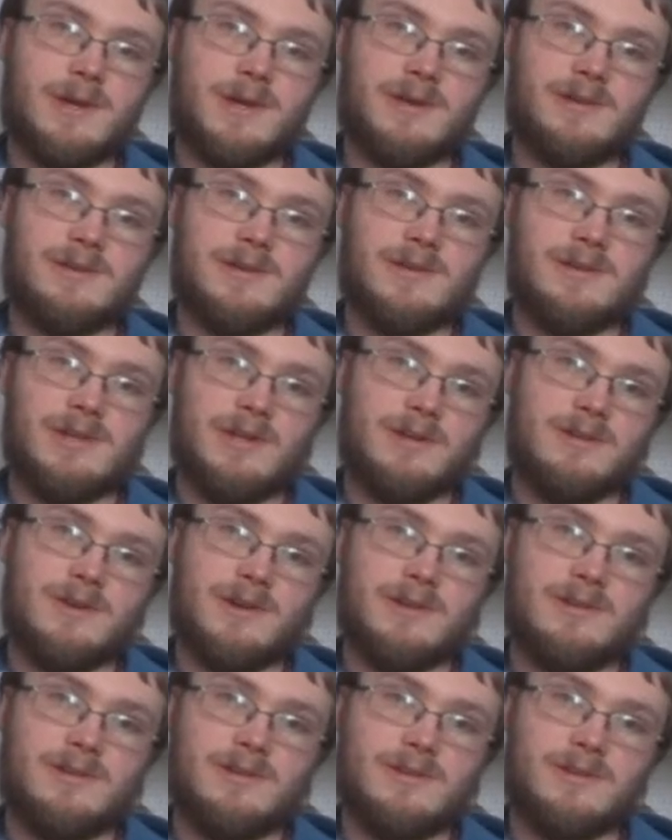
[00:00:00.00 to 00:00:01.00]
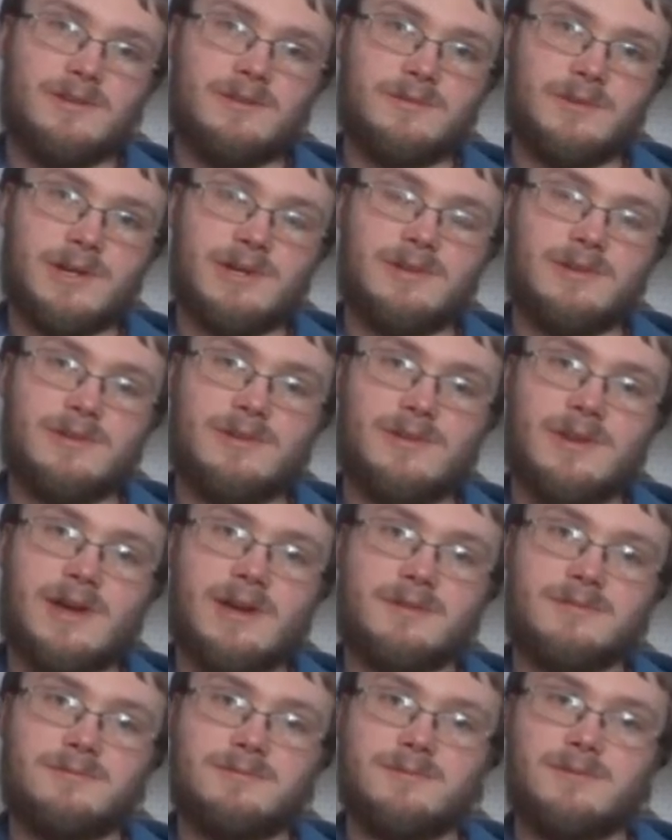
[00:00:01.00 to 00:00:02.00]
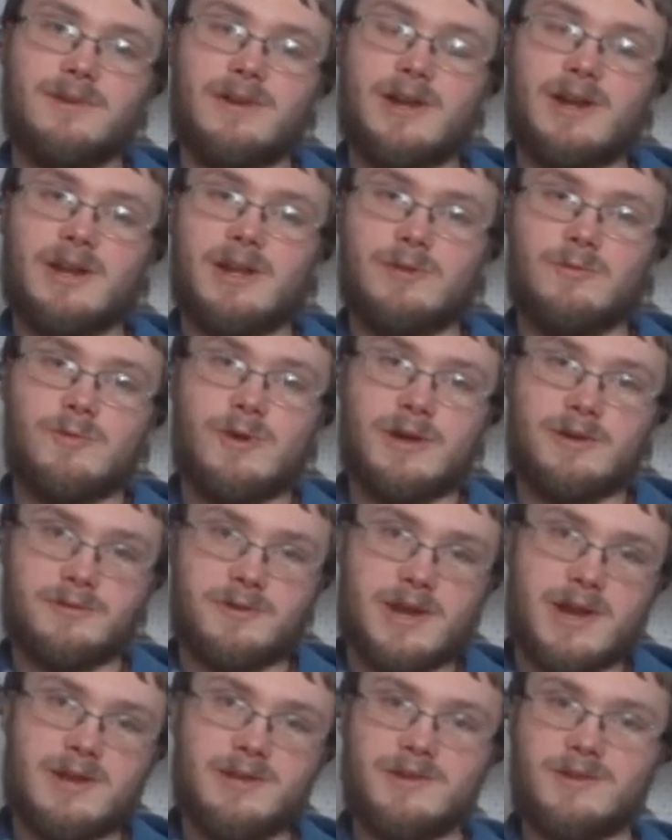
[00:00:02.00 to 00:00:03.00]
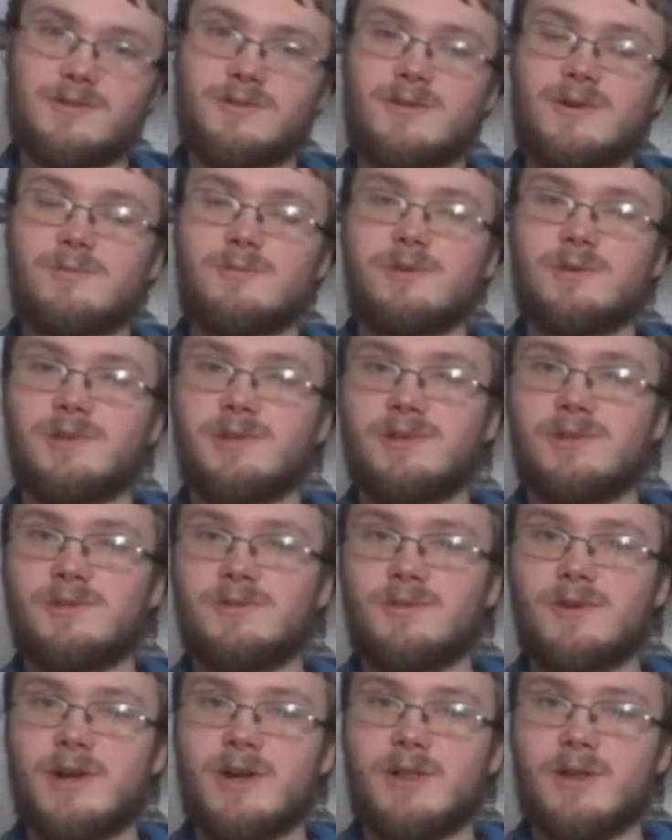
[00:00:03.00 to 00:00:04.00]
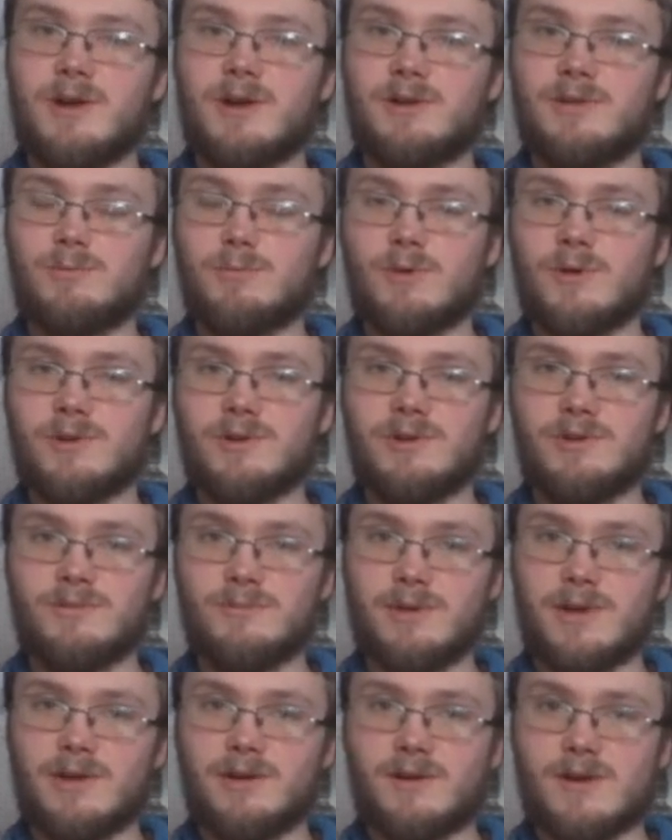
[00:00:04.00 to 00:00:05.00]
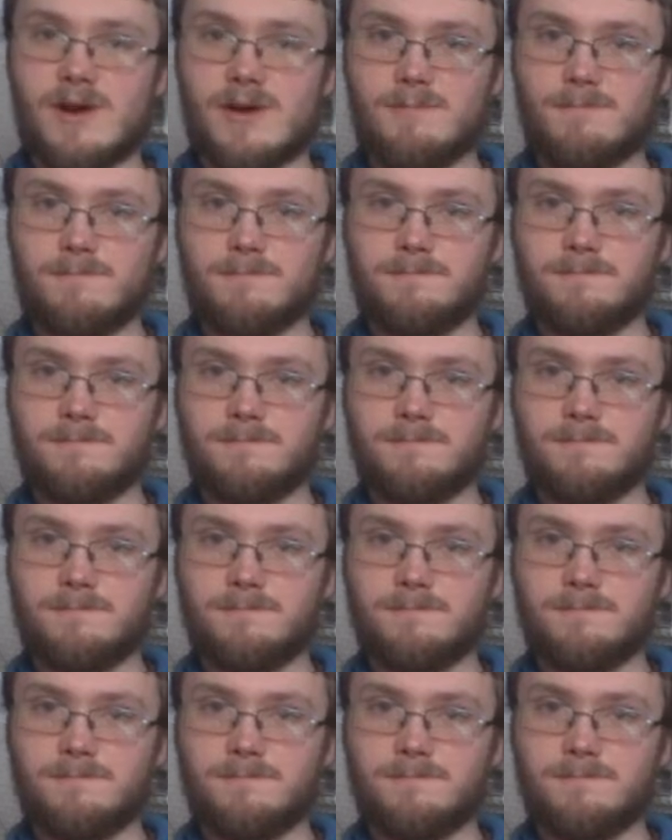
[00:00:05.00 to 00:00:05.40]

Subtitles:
because it decreases the risk that any one rainstorm will destroy a large portion of my crop.